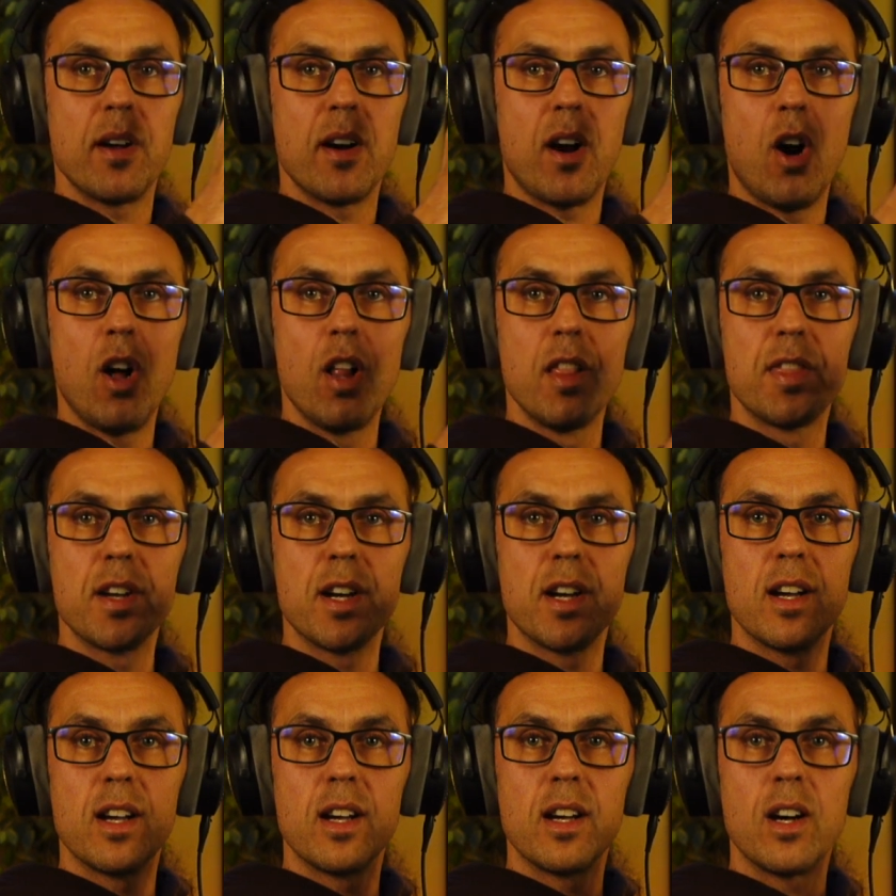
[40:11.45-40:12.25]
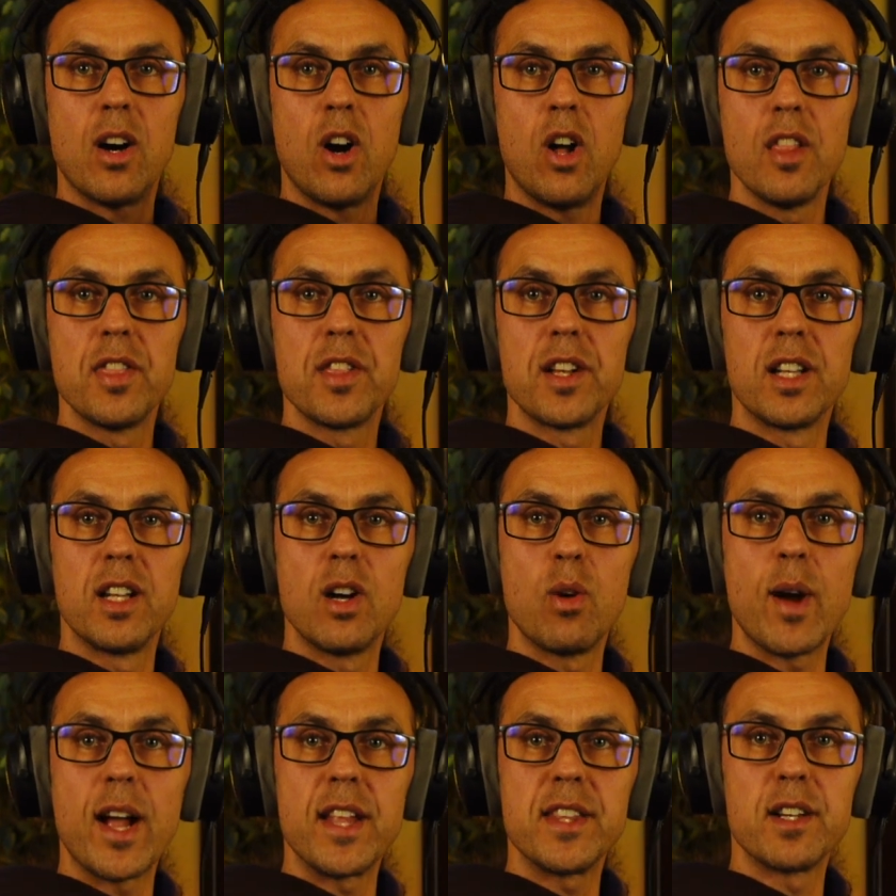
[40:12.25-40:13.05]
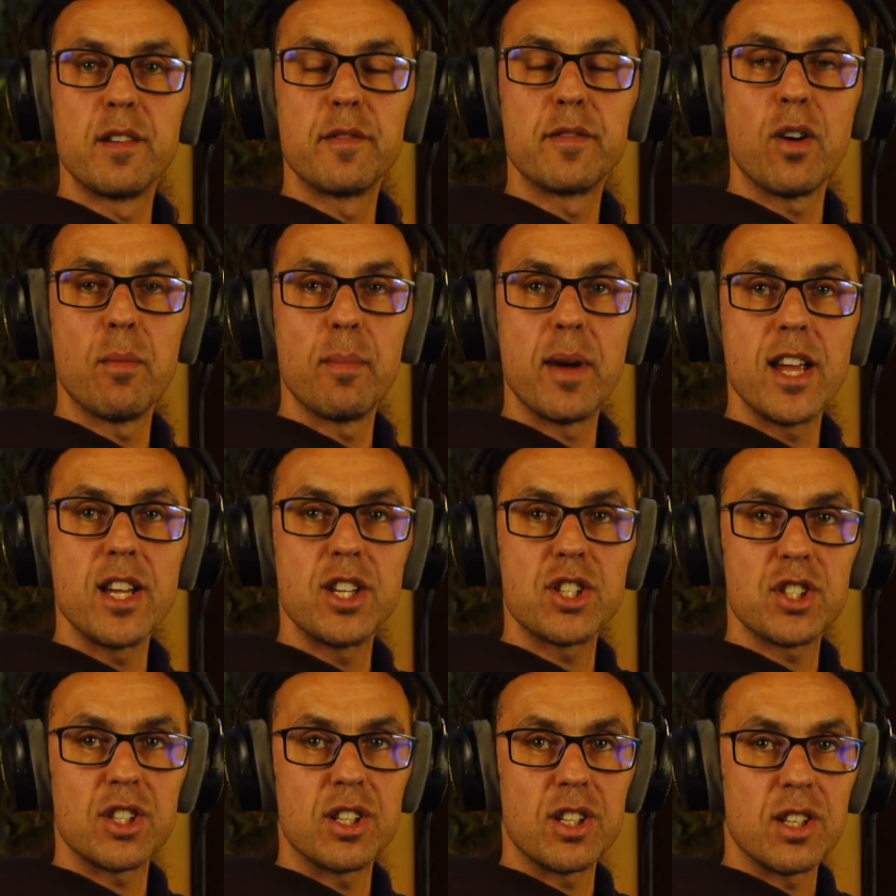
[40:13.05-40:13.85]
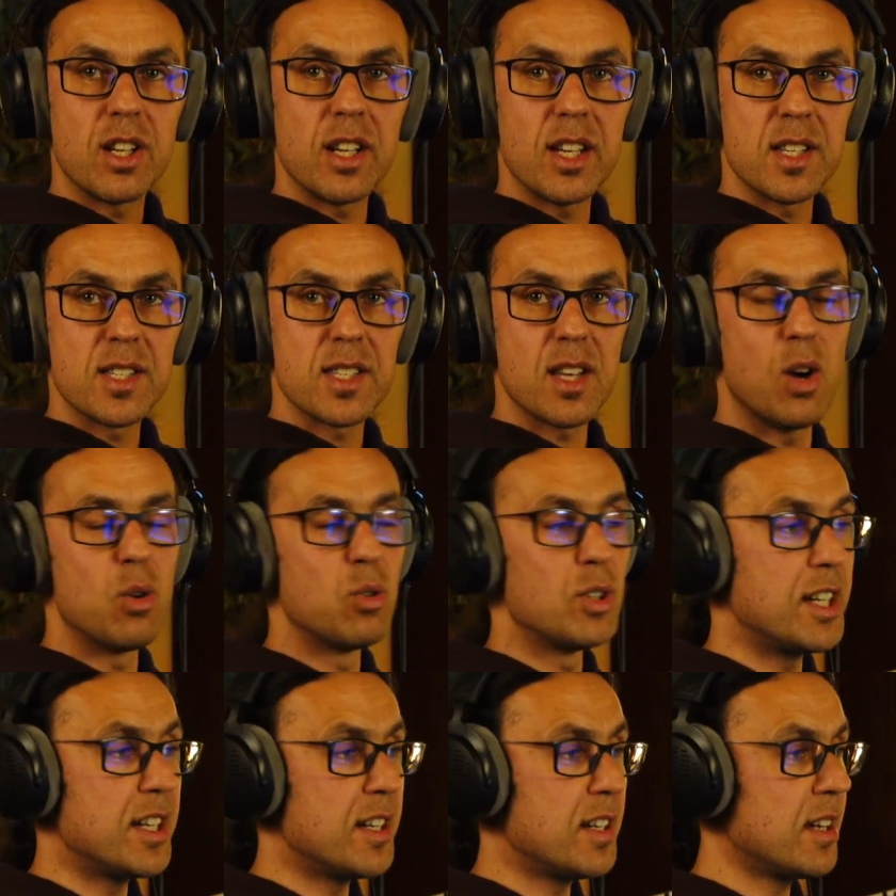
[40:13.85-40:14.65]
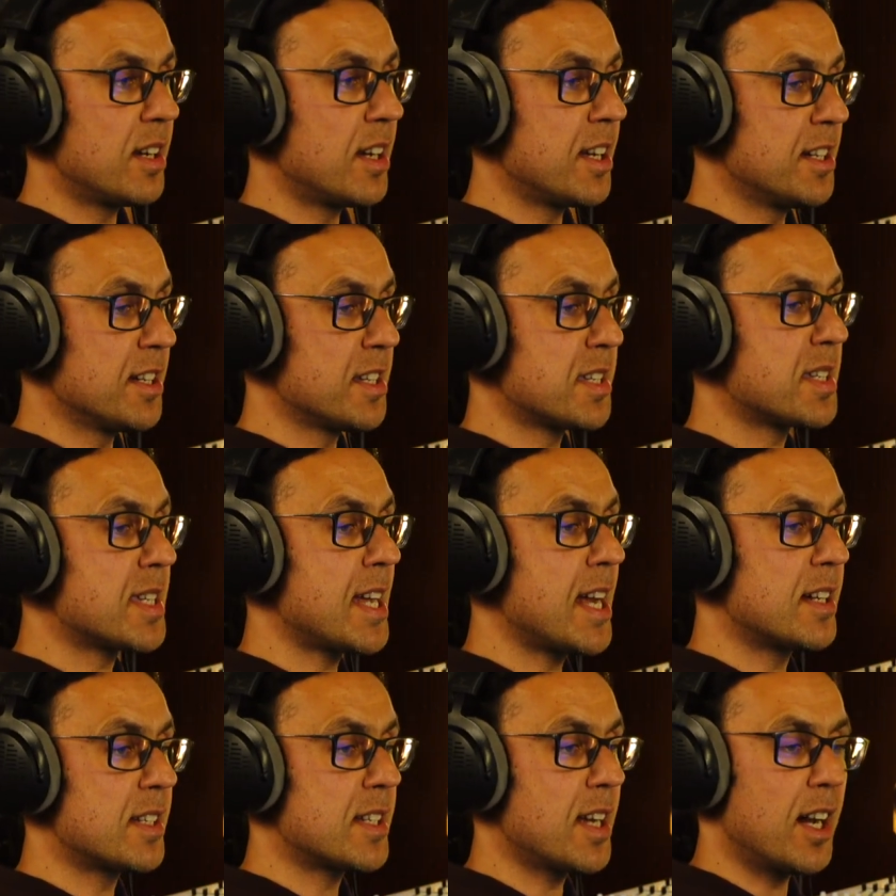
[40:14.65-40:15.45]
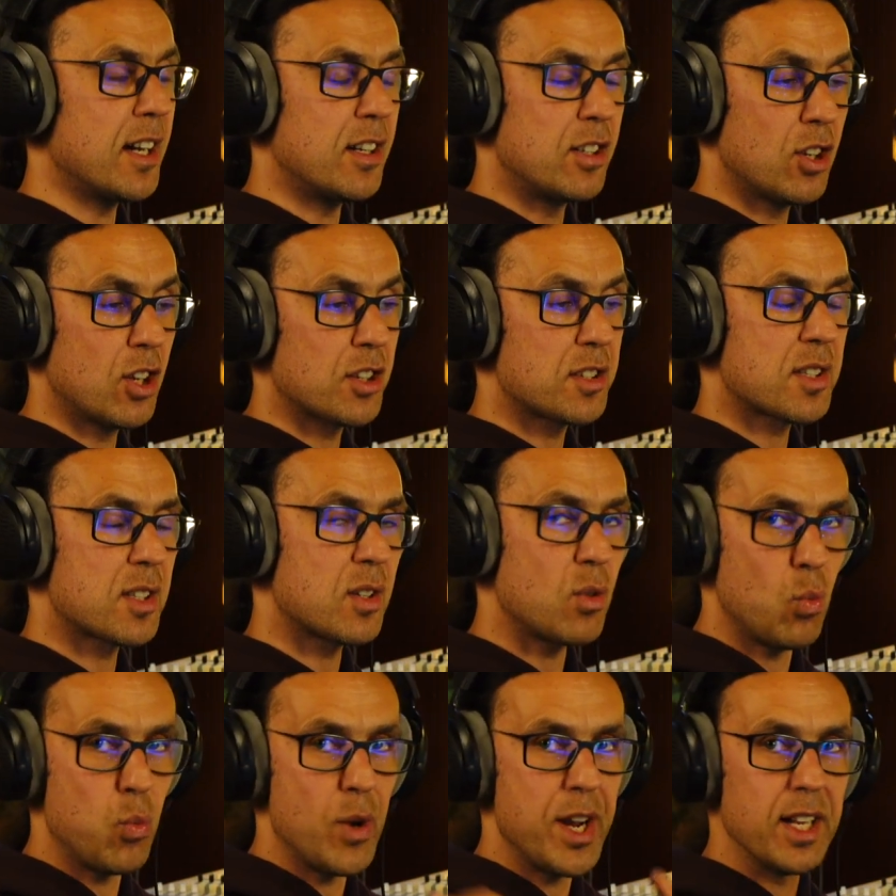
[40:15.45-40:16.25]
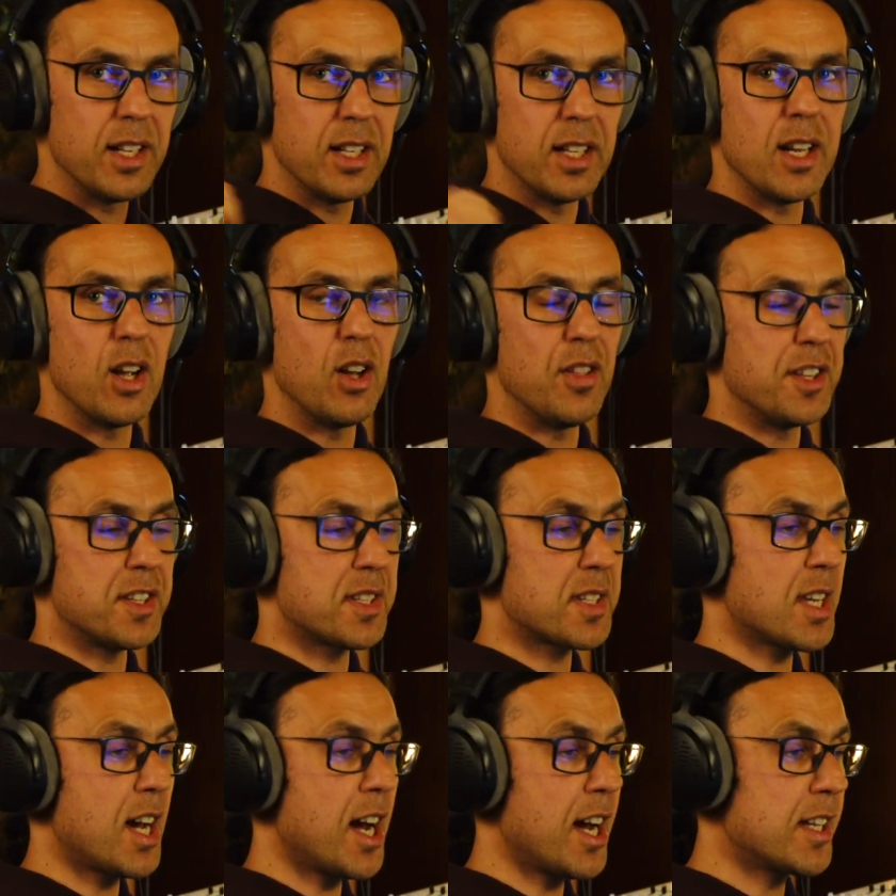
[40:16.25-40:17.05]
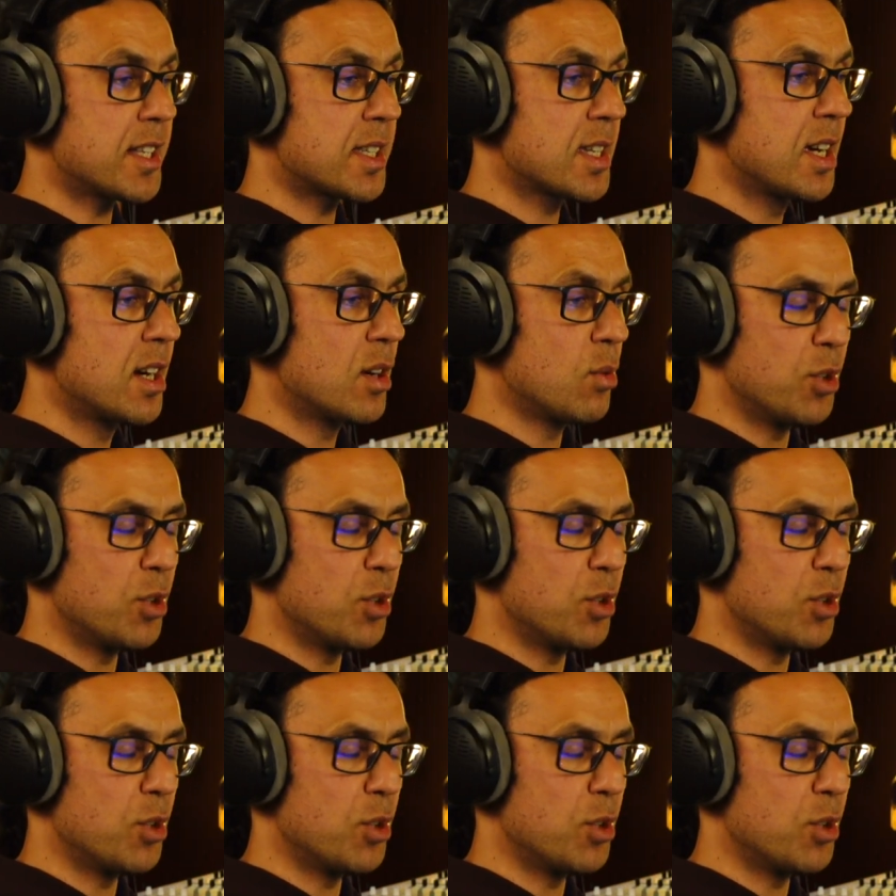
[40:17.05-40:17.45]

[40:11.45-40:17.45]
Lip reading: all the low end information is only in the center, not weirdly on the sides,